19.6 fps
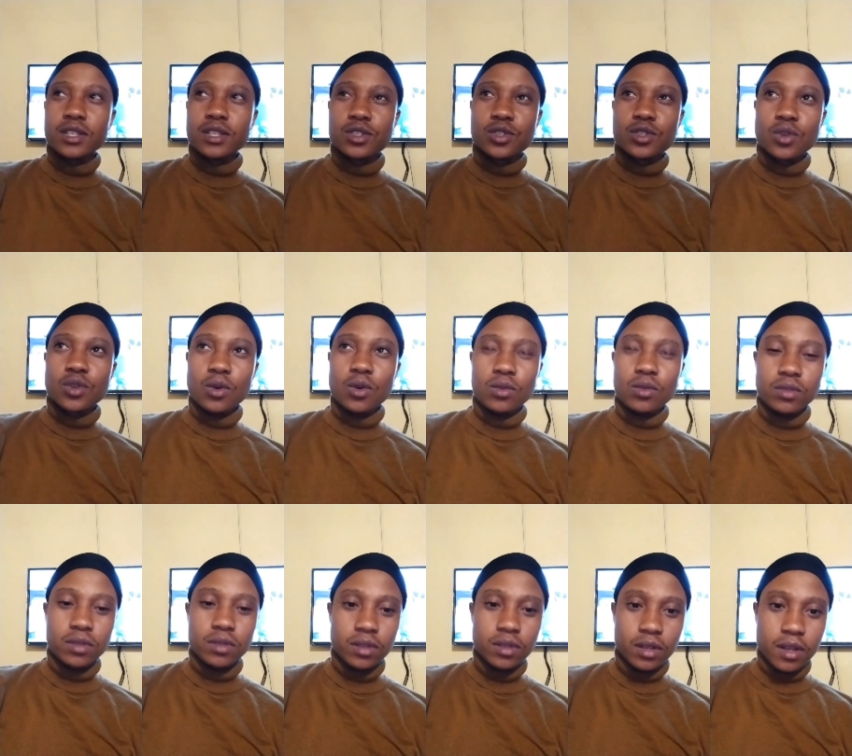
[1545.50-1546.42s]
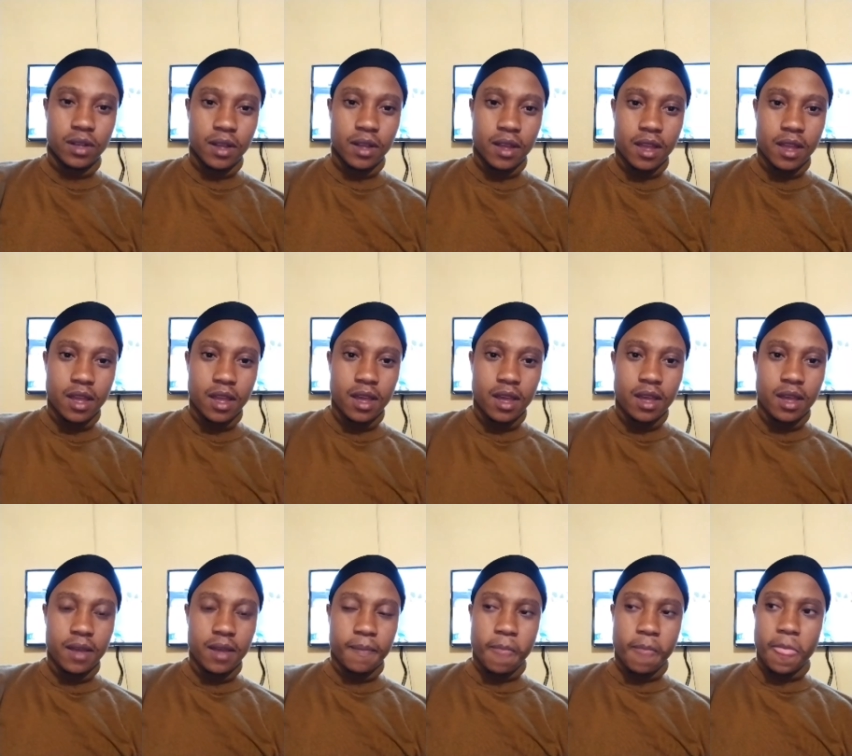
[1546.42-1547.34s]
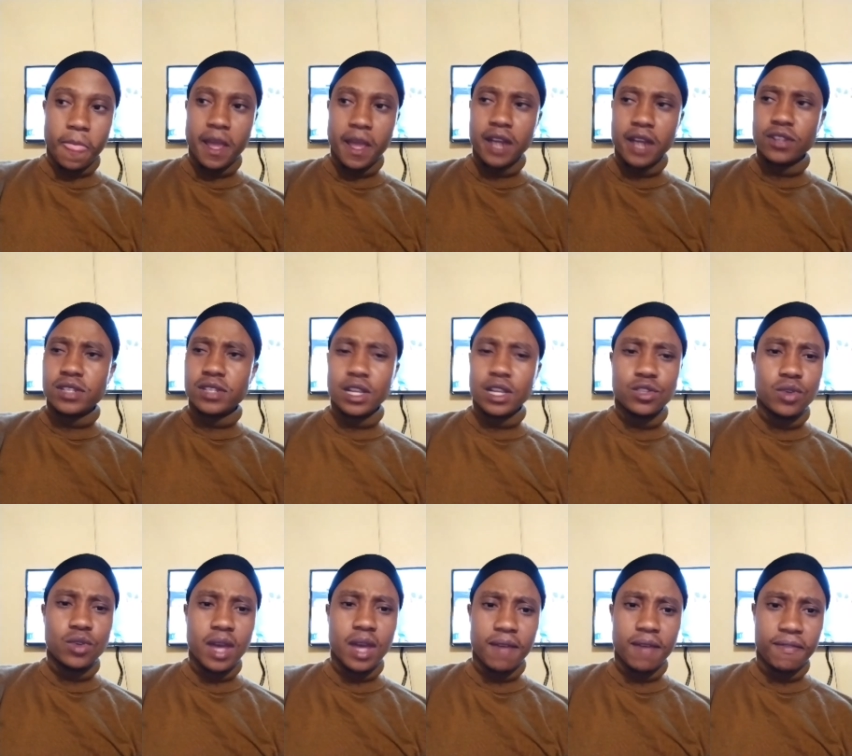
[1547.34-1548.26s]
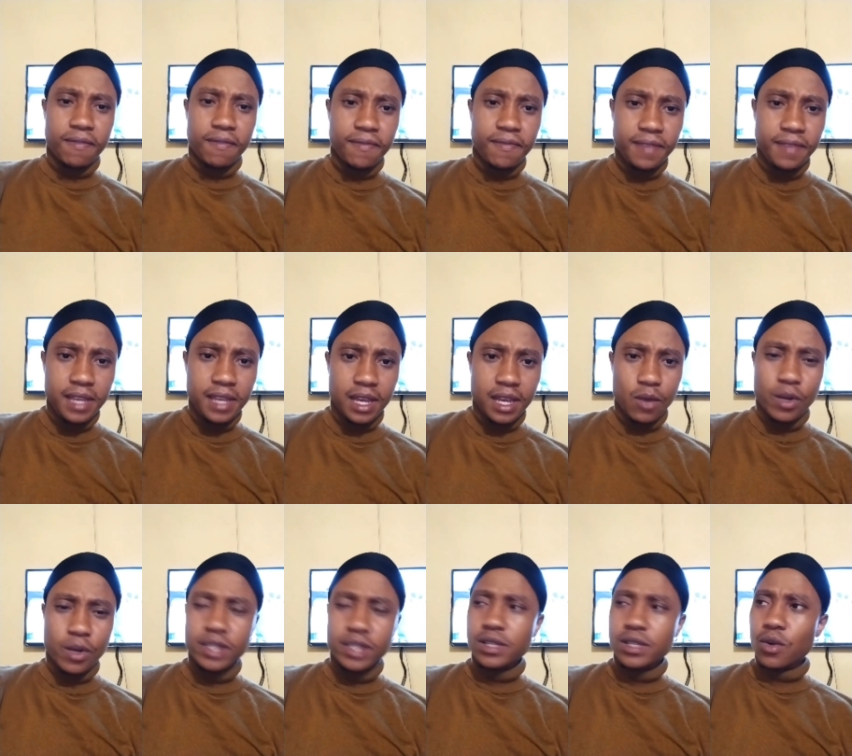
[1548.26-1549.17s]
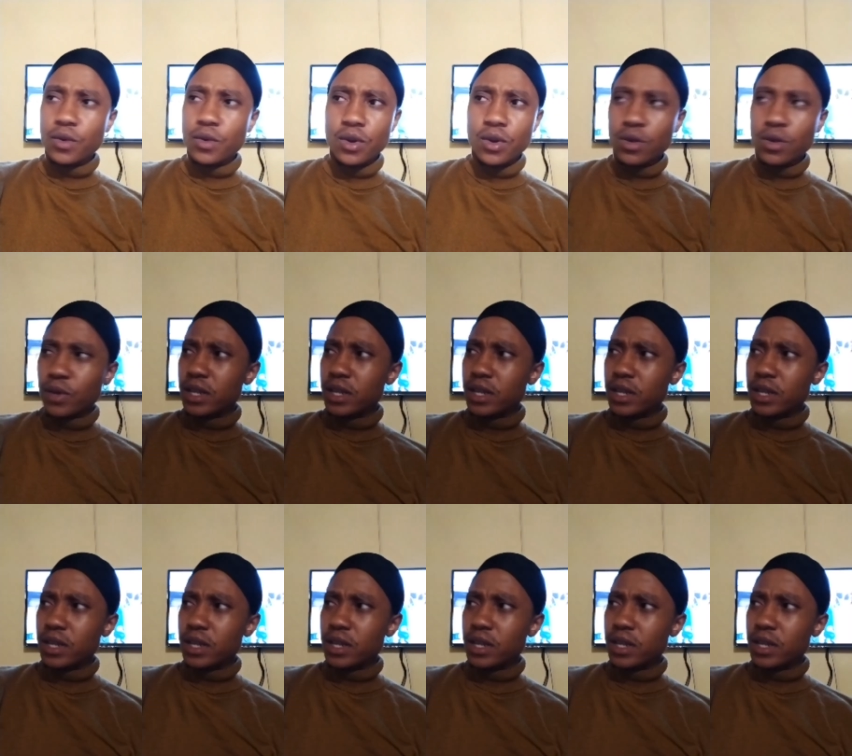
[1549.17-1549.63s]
soul, and you start to have fear. What is going on?